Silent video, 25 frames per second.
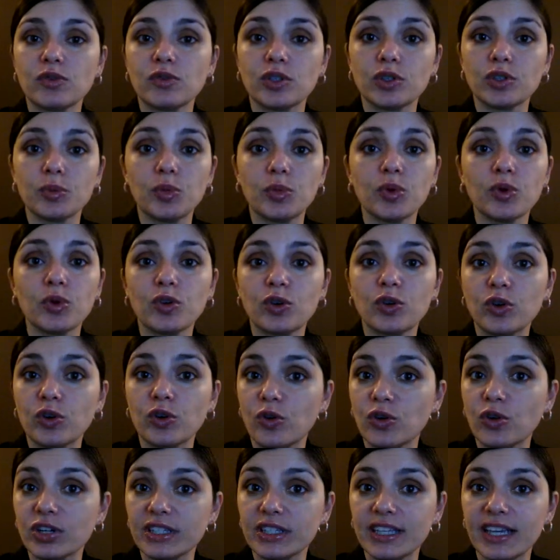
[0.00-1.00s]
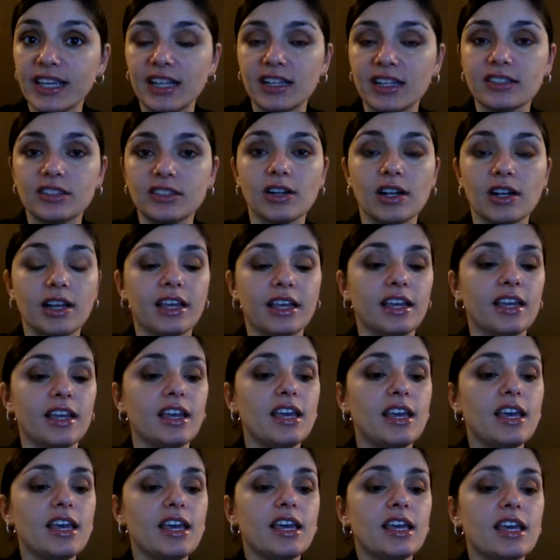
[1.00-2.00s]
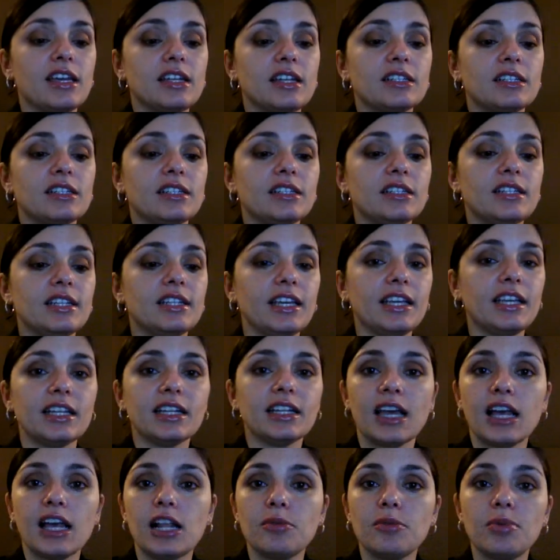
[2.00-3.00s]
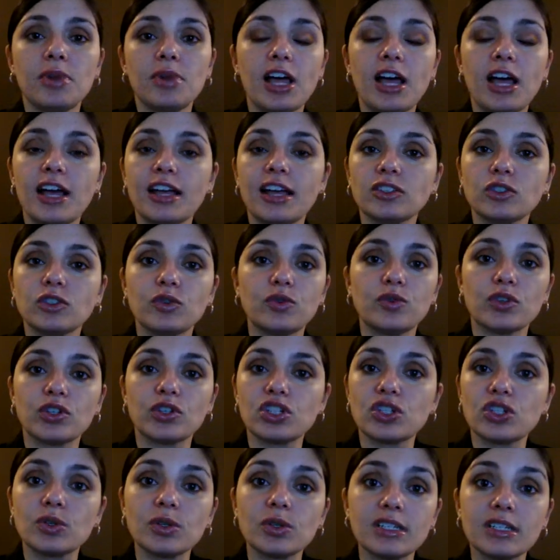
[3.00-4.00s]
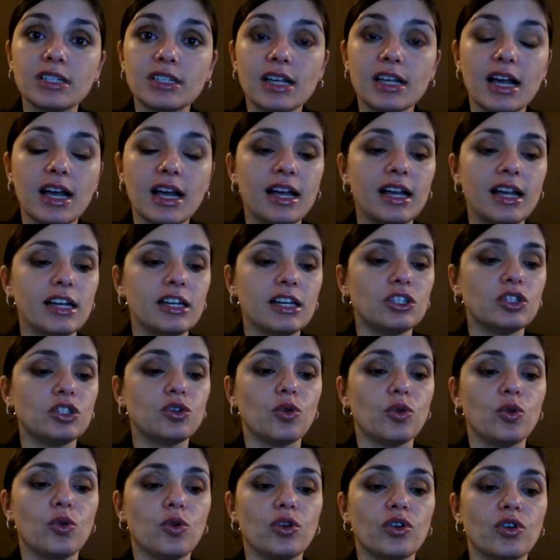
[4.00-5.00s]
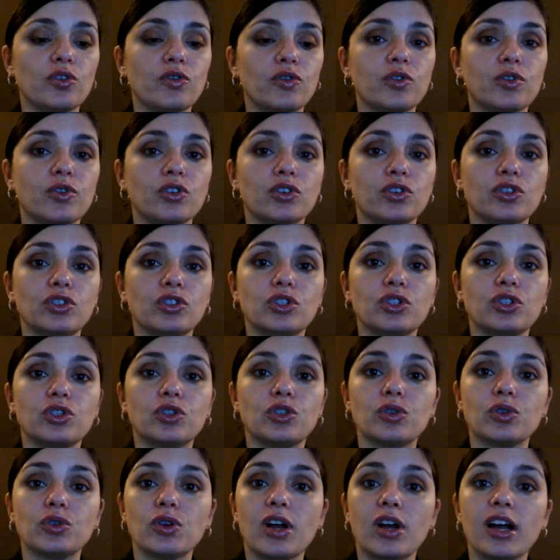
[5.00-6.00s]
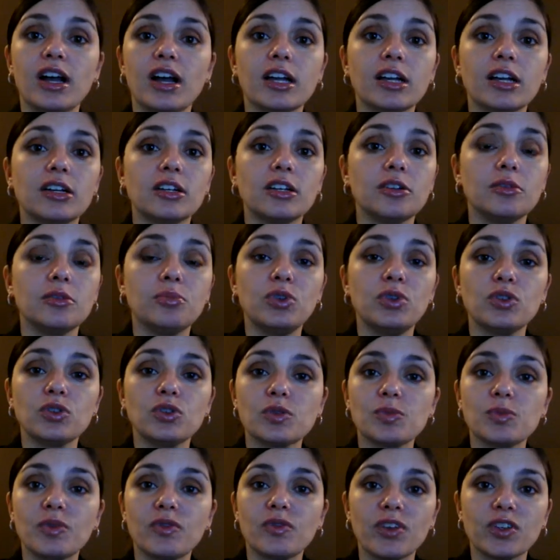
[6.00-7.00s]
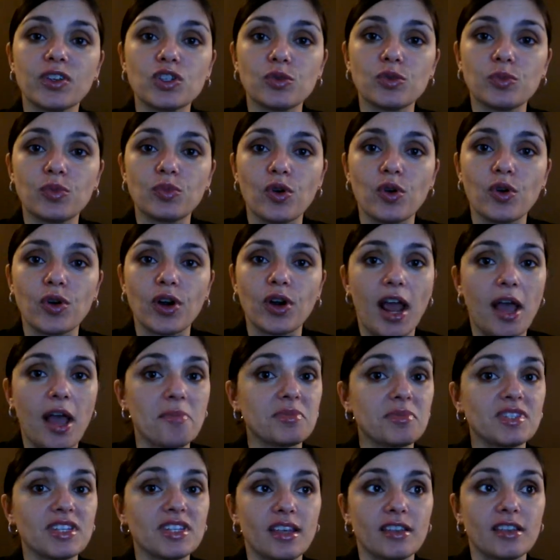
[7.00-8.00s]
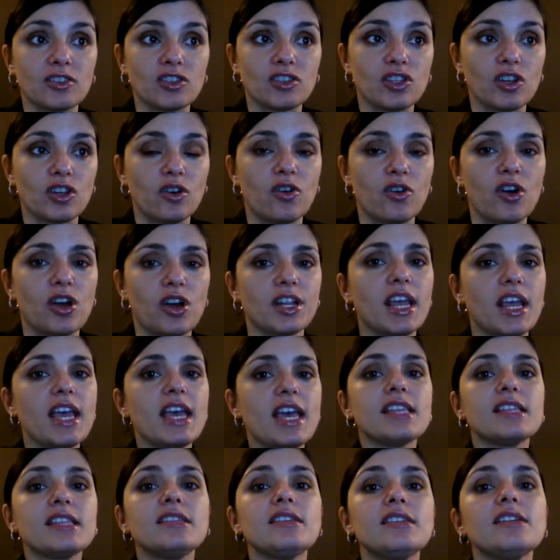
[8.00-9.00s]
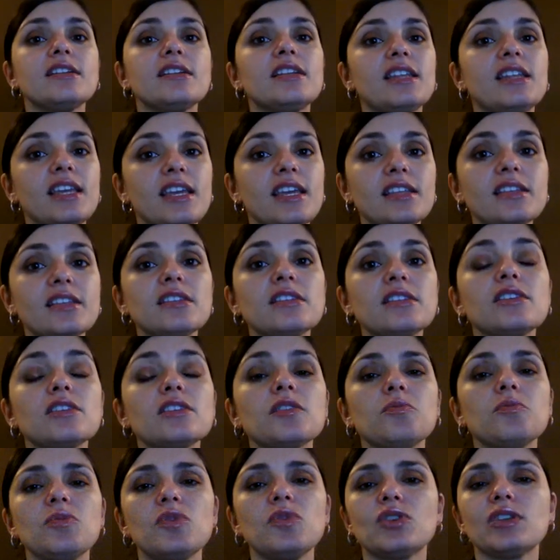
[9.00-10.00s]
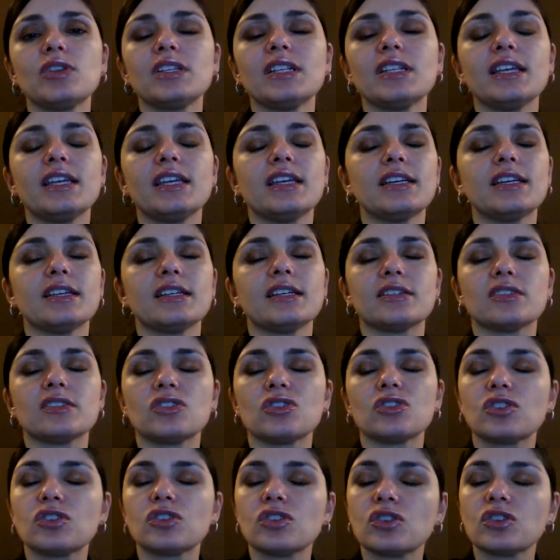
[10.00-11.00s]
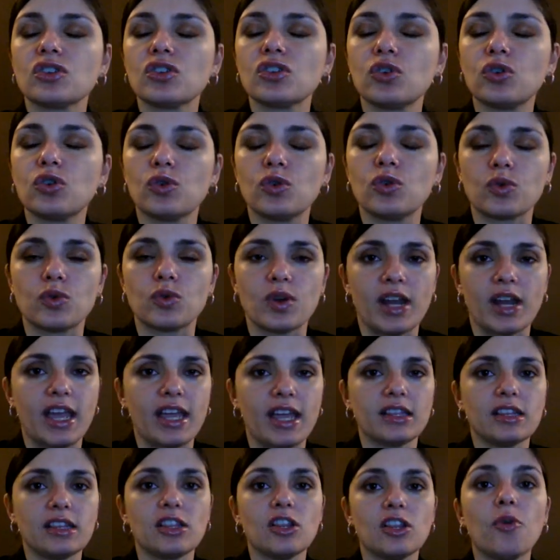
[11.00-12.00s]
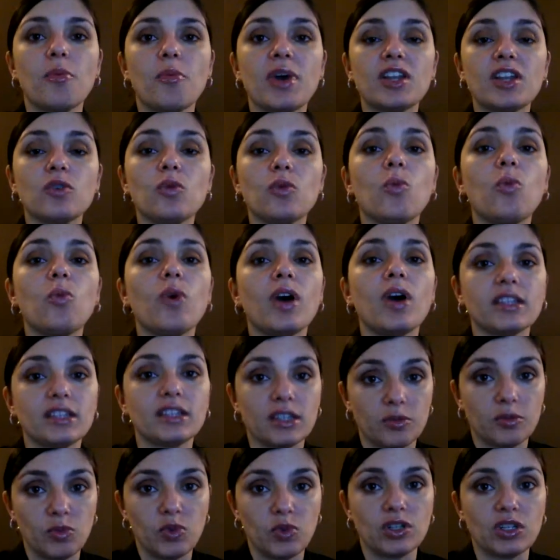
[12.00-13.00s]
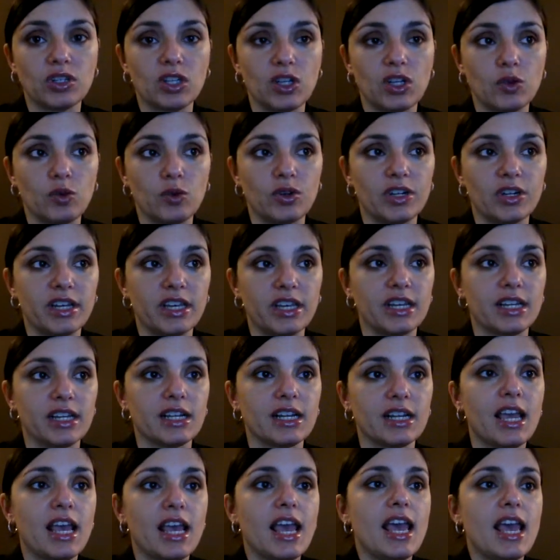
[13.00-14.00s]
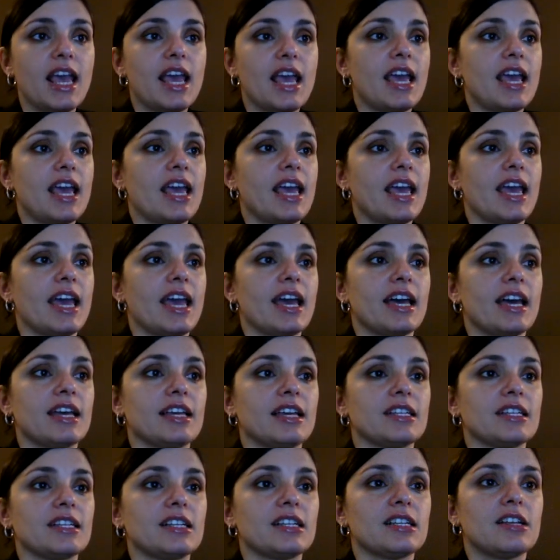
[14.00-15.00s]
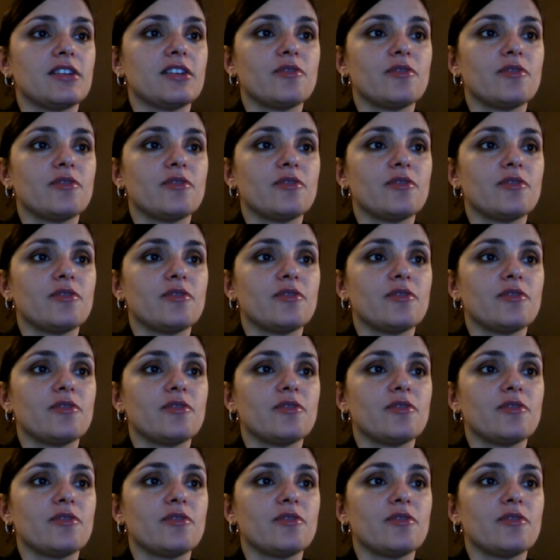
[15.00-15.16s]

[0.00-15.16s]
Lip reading: for the poor or the elderly, teen helplines for suicide or for drug abuse prevention programs, and so on. The need in the community is great, no matter what community you're in. And